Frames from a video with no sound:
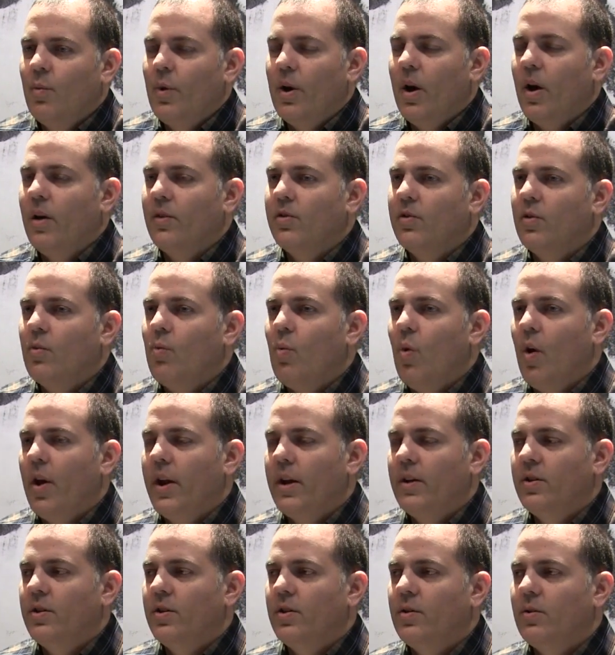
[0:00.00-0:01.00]
also
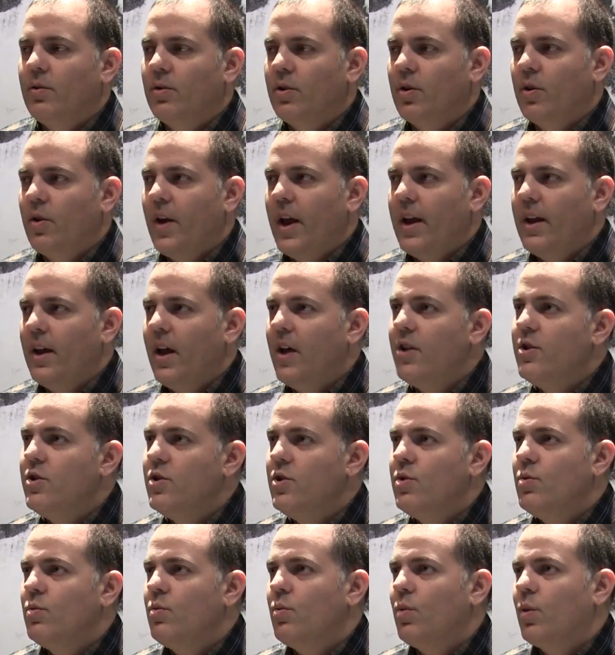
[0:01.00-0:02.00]
wanted to create a
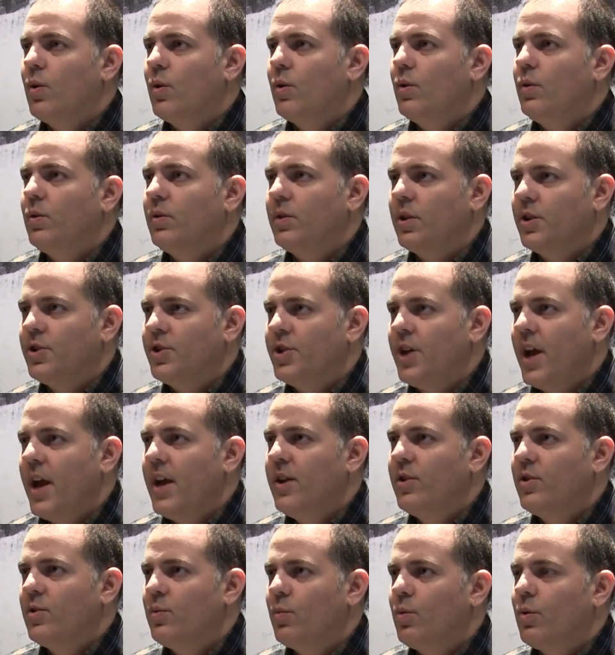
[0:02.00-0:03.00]
new world, a
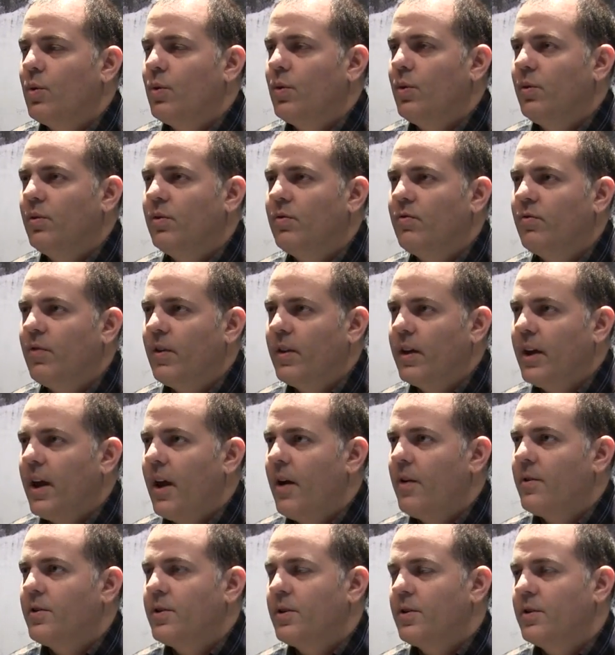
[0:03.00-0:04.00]
changed world for the
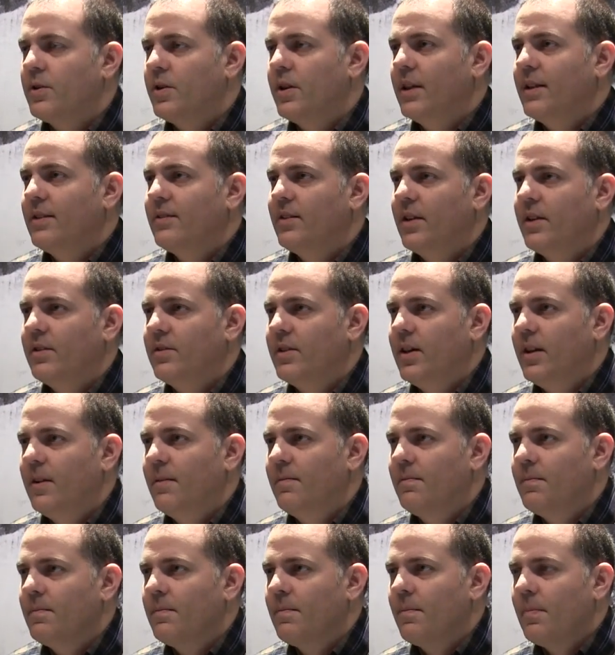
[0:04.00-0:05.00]
characters to exist in.